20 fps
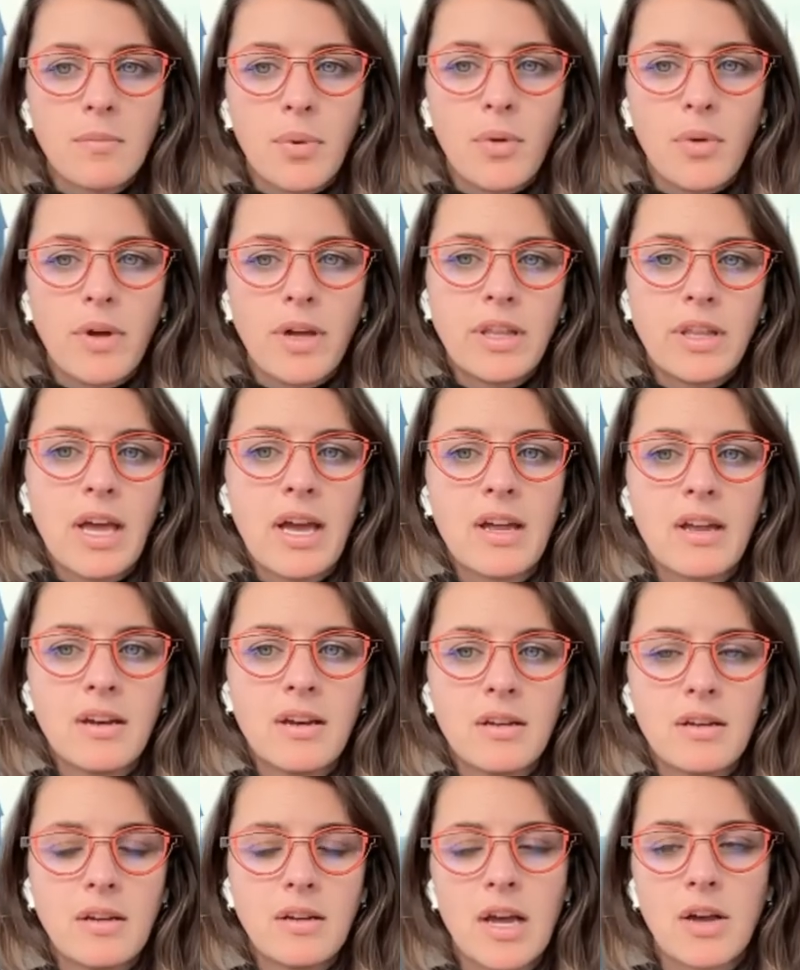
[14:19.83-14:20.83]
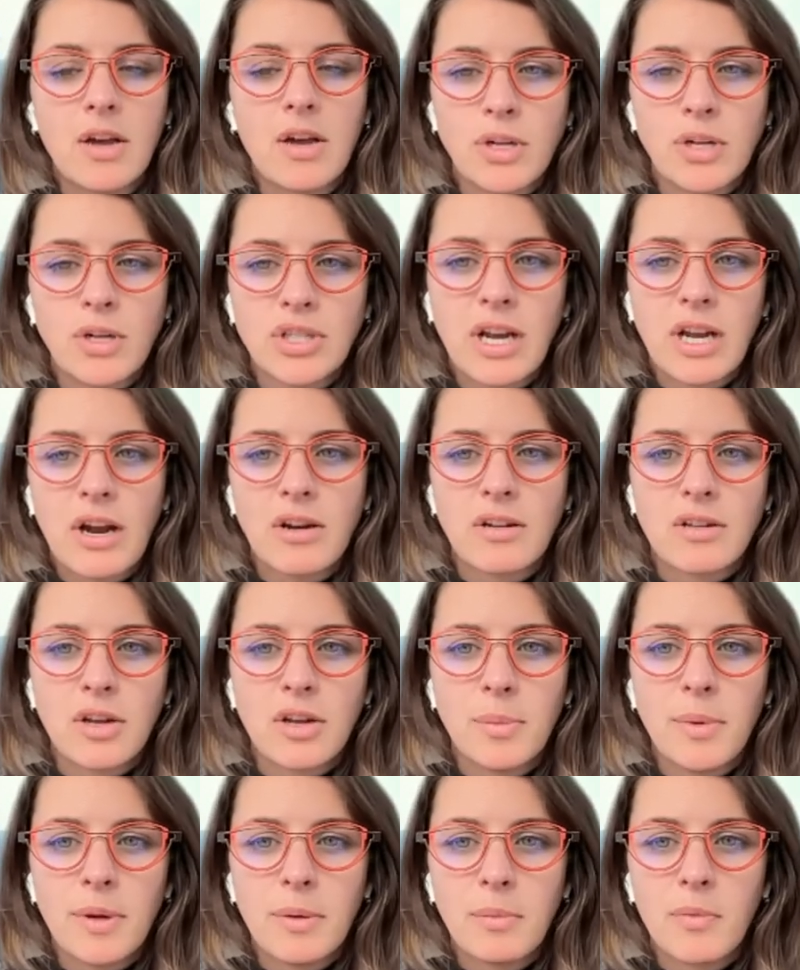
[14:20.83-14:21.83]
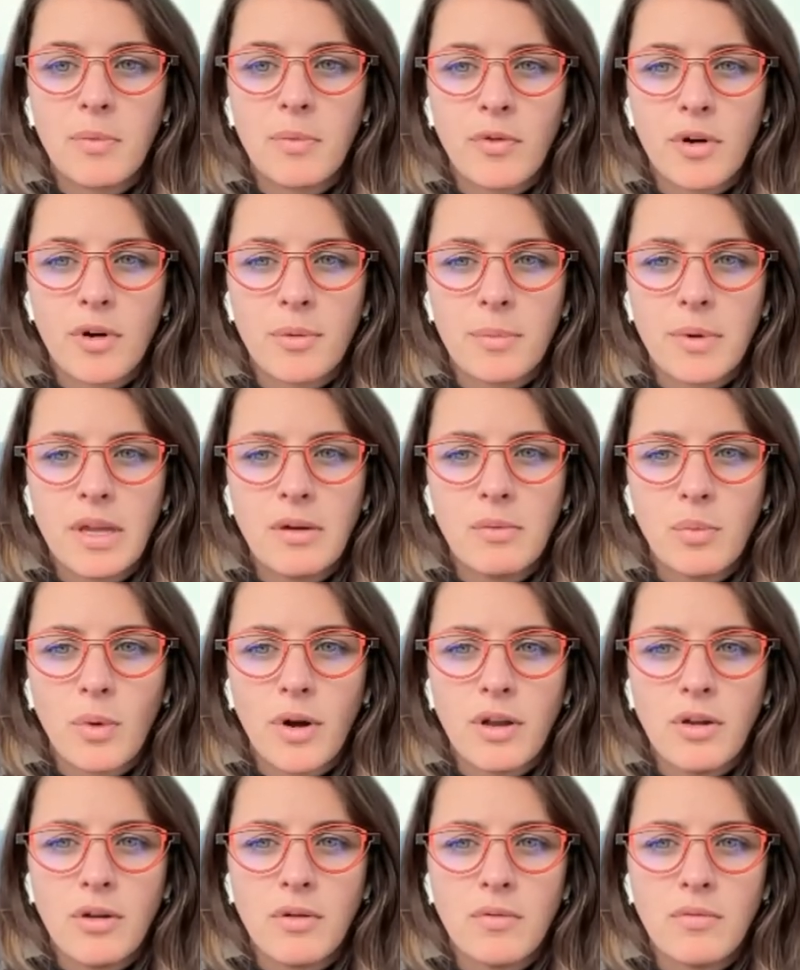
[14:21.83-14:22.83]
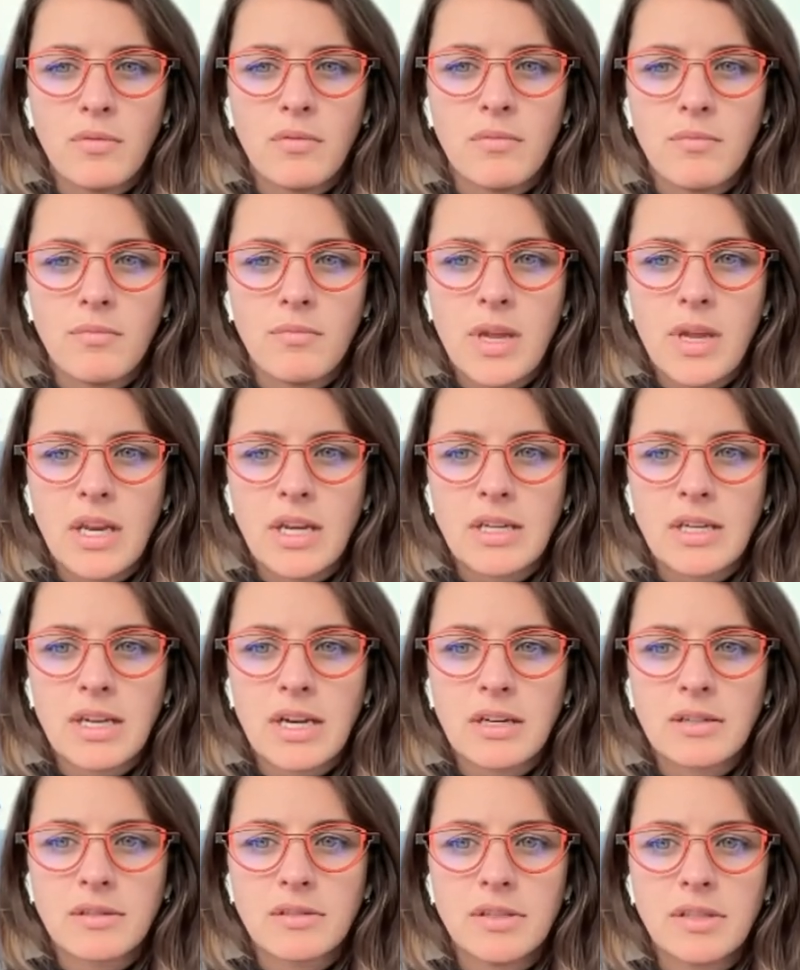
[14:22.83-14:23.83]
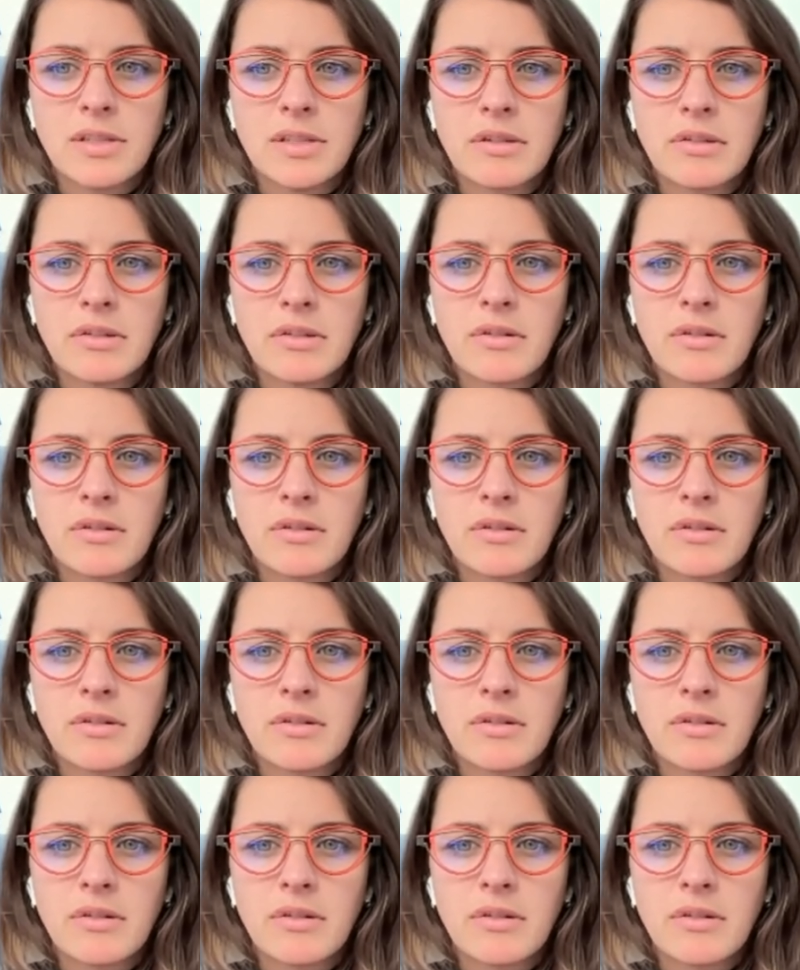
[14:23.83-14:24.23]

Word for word: pulling that uh, question out a little bit for me? What do you mean exactly?